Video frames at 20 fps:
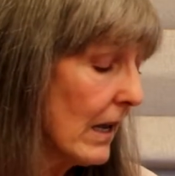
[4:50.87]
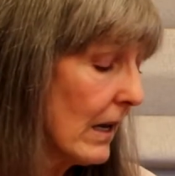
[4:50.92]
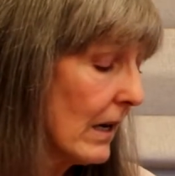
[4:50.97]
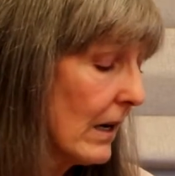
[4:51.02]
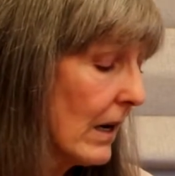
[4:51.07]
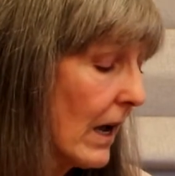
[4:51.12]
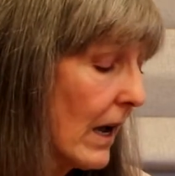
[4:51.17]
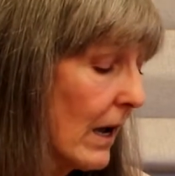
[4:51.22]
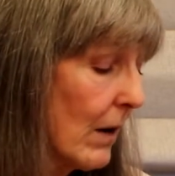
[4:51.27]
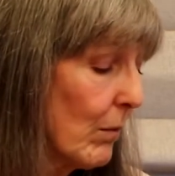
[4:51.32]

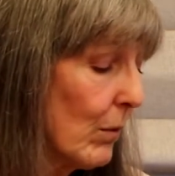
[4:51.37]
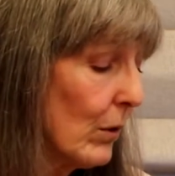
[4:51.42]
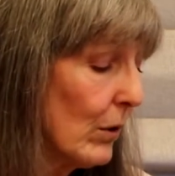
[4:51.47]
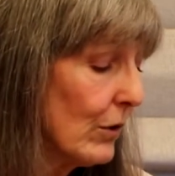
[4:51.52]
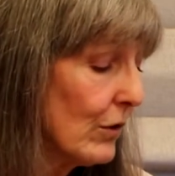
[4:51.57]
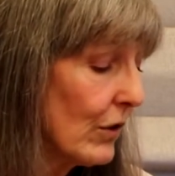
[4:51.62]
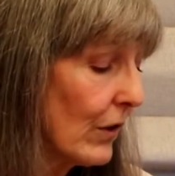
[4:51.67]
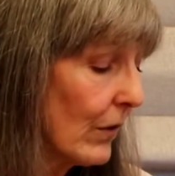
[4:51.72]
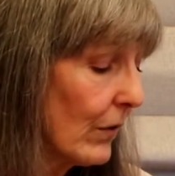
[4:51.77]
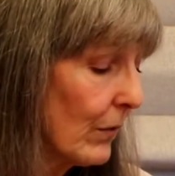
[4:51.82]
And I
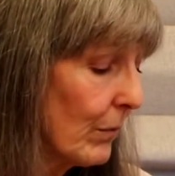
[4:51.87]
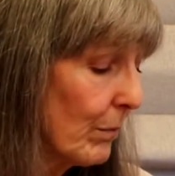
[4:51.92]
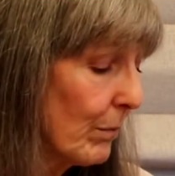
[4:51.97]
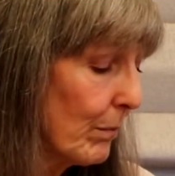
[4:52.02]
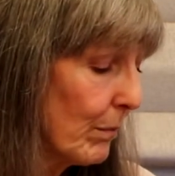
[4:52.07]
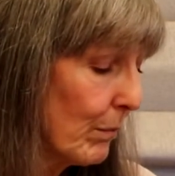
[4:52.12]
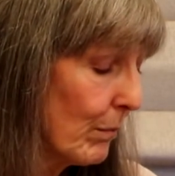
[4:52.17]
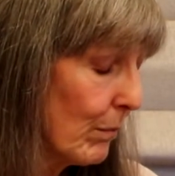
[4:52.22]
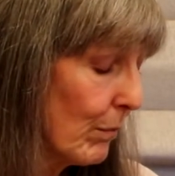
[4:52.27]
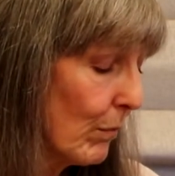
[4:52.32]
will
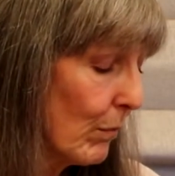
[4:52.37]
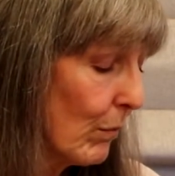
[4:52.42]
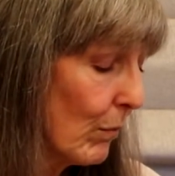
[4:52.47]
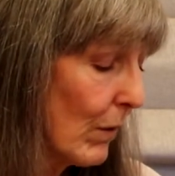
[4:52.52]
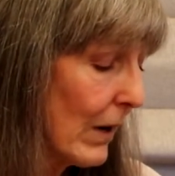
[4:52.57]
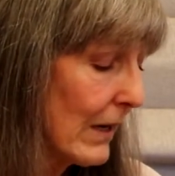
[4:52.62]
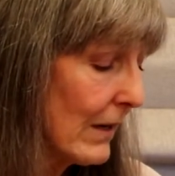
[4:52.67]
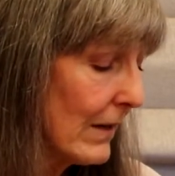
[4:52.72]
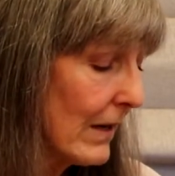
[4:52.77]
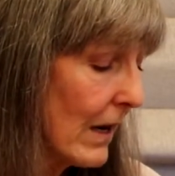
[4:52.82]
just
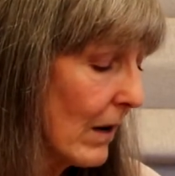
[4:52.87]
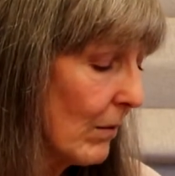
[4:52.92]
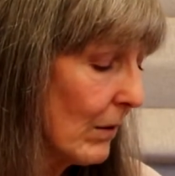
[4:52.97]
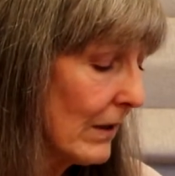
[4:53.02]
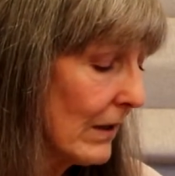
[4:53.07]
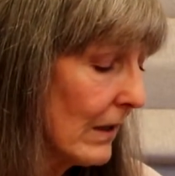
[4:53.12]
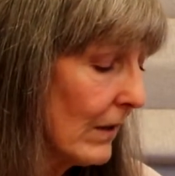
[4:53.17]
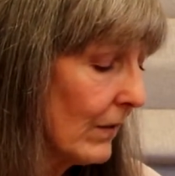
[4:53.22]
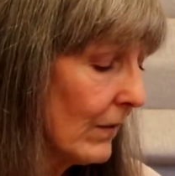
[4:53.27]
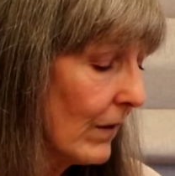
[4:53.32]
write
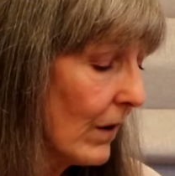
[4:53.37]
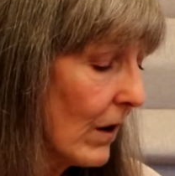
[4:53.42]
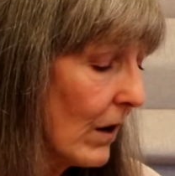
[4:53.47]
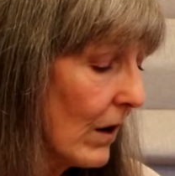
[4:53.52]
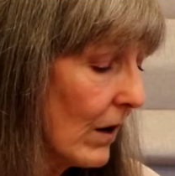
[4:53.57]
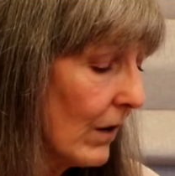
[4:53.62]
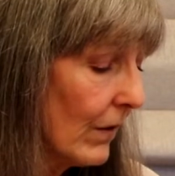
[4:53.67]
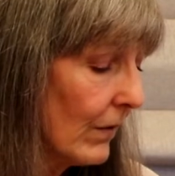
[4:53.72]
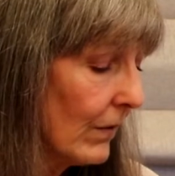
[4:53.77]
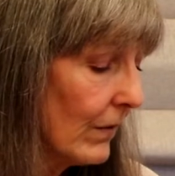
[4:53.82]
down what these
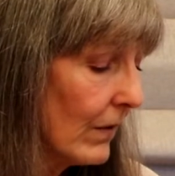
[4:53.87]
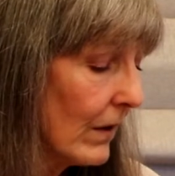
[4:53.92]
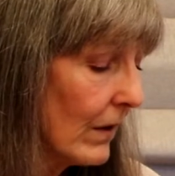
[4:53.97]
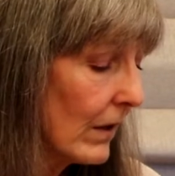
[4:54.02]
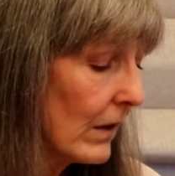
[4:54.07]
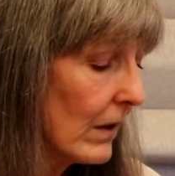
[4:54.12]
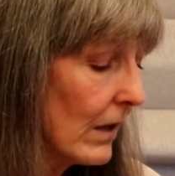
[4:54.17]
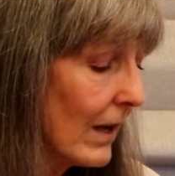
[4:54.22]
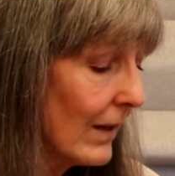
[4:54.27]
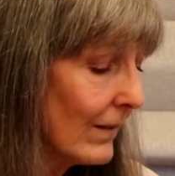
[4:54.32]
are.
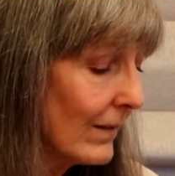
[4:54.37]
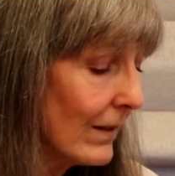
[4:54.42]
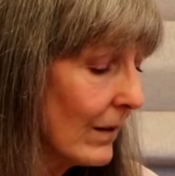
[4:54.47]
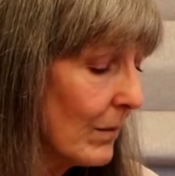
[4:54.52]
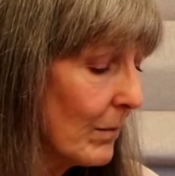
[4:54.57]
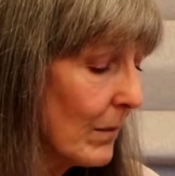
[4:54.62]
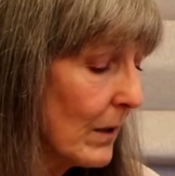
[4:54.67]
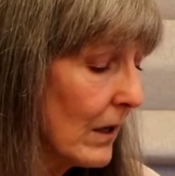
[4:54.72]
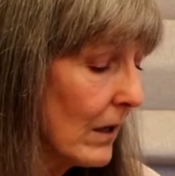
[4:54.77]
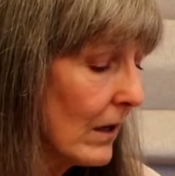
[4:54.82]

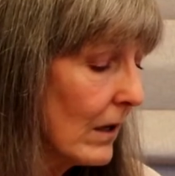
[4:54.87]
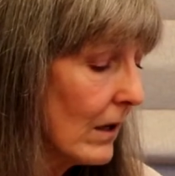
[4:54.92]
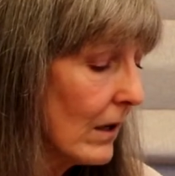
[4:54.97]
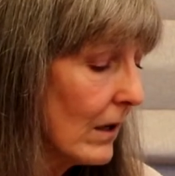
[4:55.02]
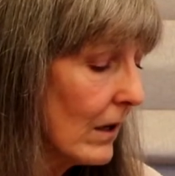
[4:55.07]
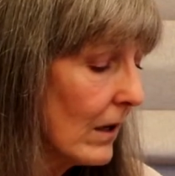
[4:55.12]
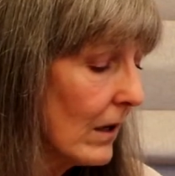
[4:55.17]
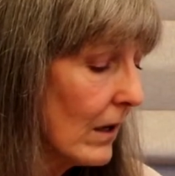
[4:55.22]
Cynoglossum